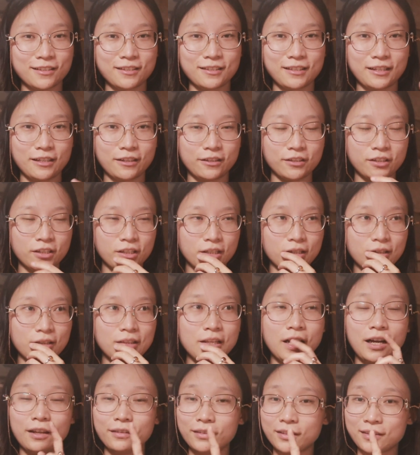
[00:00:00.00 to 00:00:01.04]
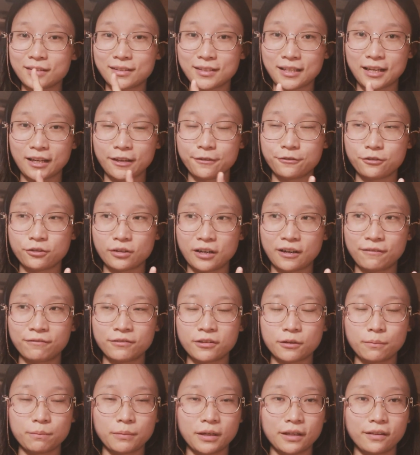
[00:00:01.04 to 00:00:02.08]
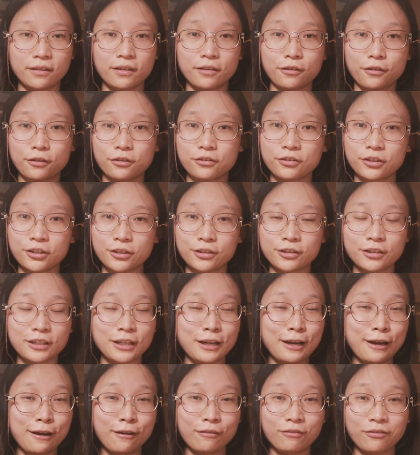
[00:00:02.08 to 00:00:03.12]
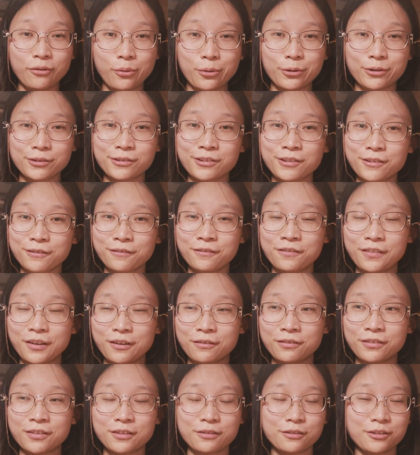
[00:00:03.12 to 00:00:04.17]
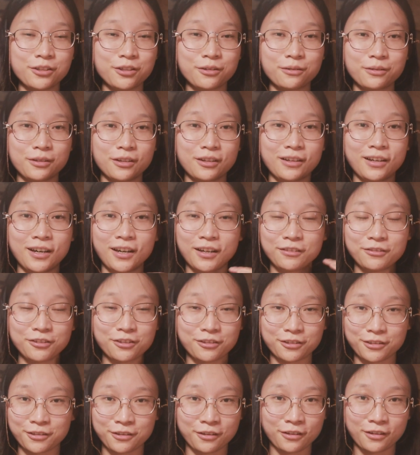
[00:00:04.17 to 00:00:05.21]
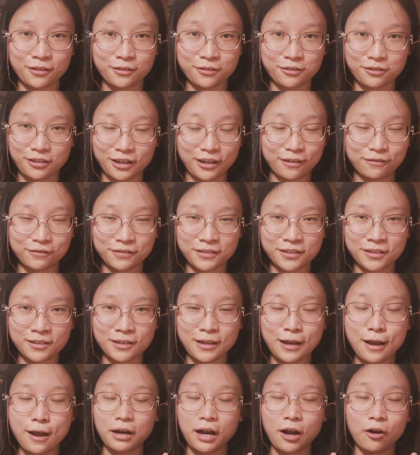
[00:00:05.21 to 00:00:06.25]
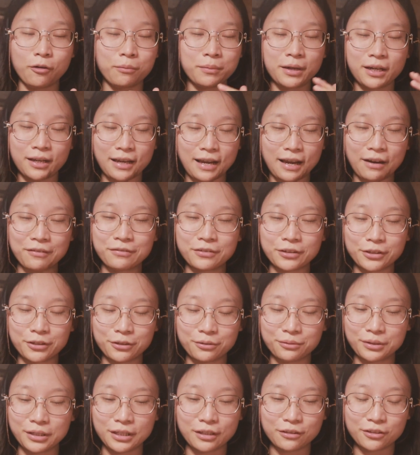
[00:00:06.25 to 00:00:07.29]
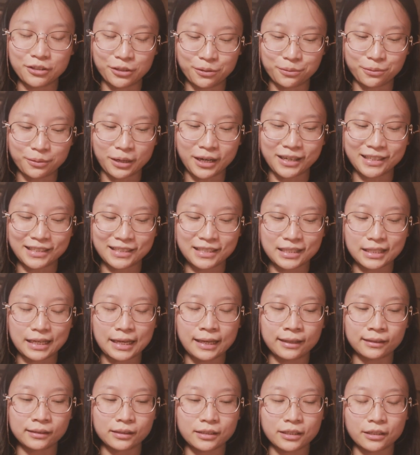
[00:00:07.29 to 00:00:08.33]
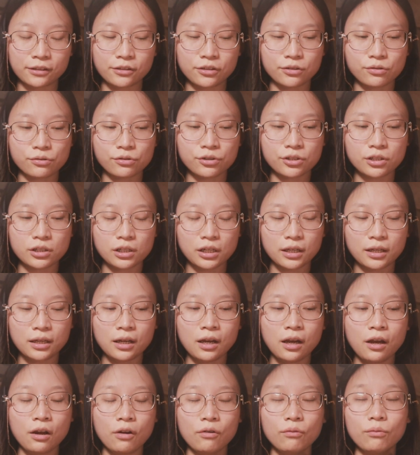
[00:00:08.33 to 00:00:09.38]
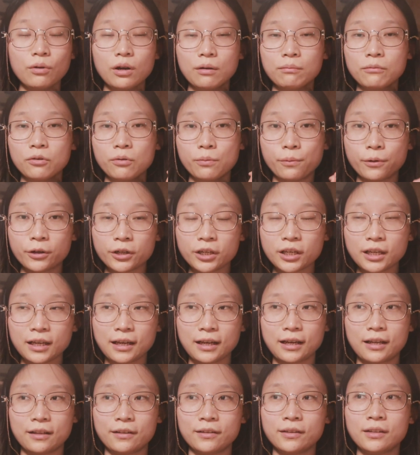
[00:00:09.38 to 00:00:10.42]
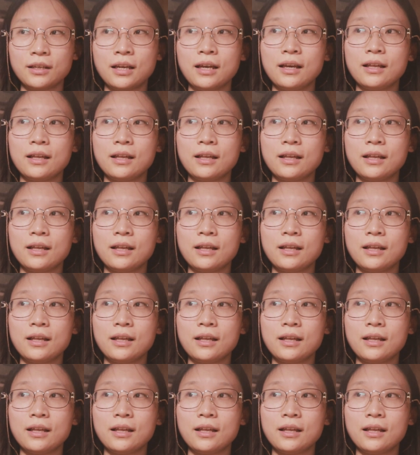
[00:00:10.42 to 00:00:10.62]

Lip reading: stage, not the second draft, but the third, fourth, fifth to the 100th drafts, how many ever you need to write. And then usually when I'm working on